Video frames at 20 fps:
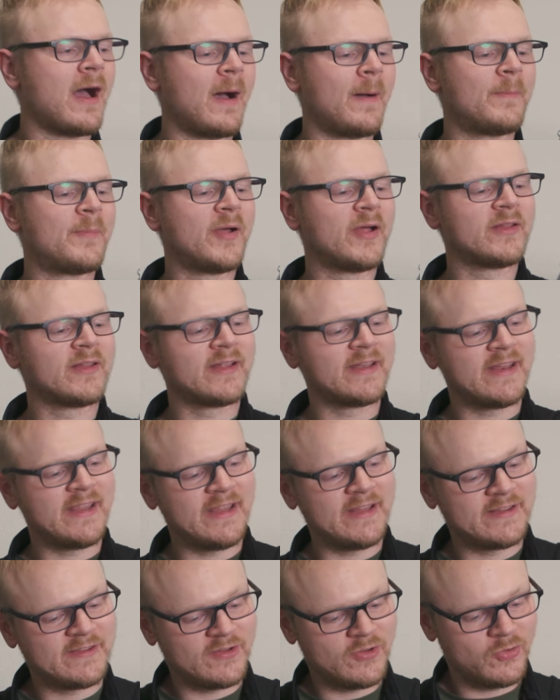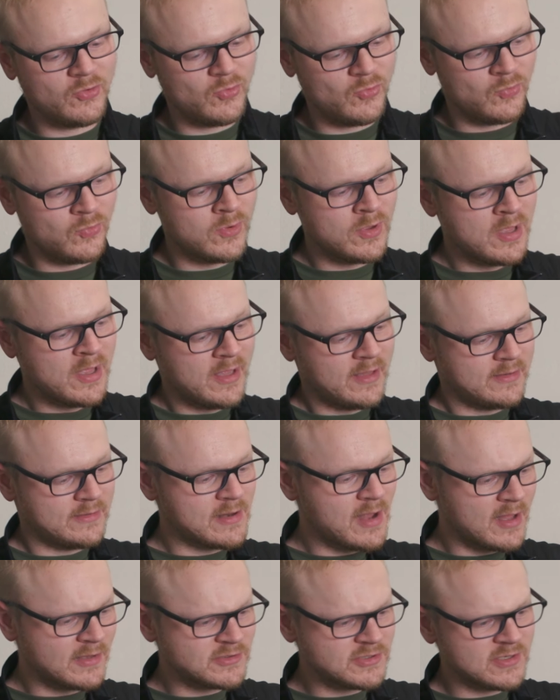ability to
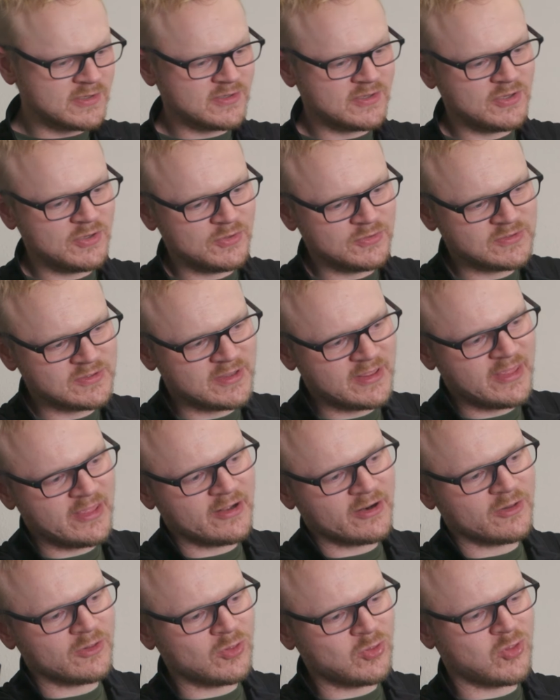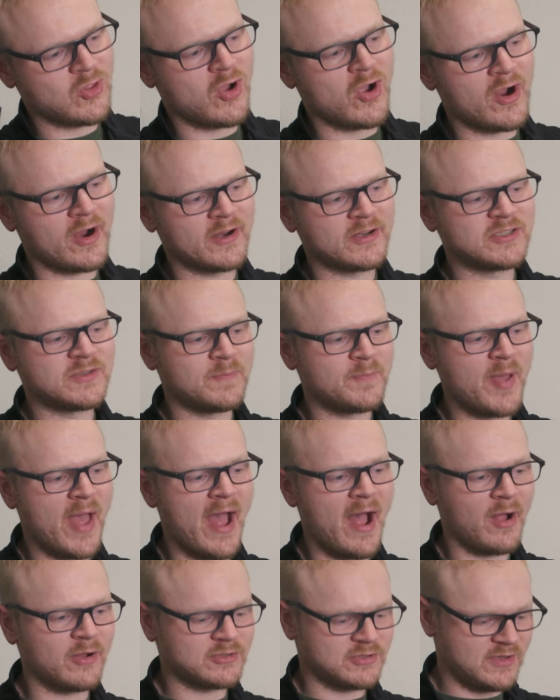not just use their large
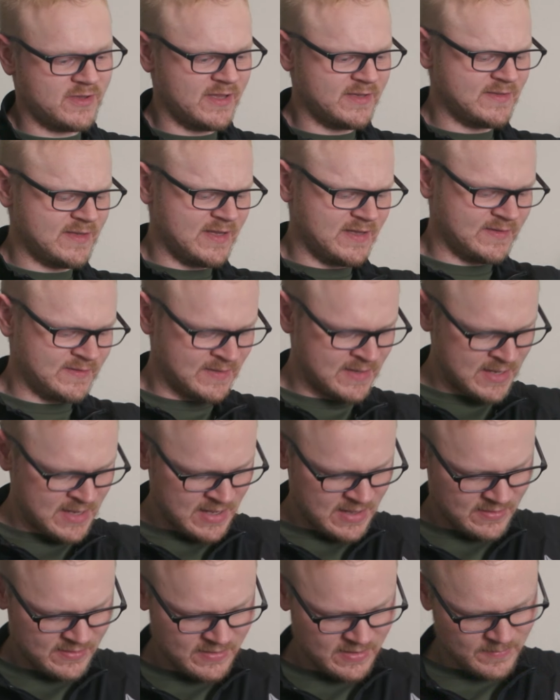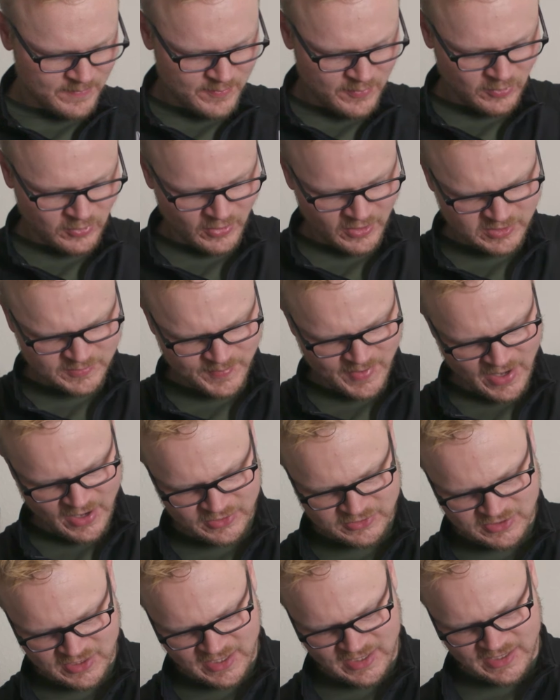pouch. This is their large pouch.